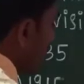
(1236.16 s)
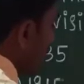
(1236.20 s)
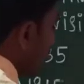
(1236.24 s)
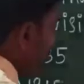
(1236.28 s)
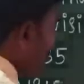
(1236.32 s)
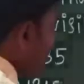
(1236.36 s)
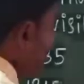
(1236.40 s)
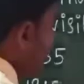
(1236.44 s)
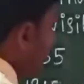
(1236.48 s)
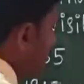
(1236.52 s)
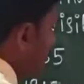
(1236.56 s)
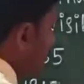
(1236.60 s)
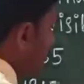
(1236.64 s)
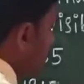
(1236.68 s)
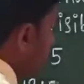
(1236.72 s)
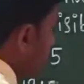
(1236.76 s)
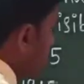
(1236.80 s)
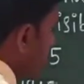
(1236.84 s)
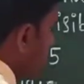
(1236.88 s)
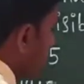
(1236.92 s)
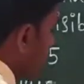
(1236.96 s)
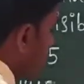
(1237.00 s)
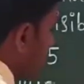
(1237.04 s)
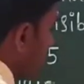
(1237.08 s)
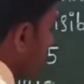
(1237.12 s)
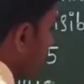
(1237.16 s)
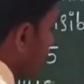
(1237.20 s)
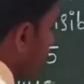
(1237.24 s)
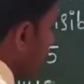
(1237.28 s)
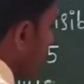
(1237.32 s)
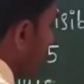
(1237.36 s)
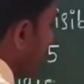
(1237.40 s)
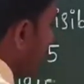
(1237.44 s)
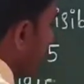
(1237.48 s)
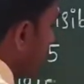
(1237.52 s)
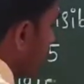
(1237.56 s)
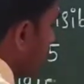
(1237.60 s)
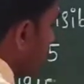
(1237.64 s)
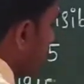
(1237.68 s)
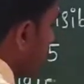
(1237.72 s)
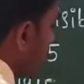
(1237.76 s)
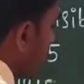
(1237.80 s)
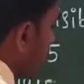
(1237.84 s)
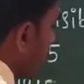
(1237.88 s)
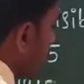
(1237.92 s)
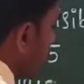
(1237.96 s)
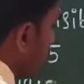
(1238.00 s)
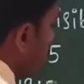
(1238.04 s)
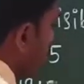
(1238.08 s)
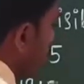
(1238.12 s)
the divisibility by
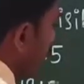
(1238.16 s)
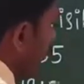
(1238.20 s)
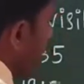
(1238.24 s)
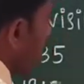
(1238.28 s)
3 rule.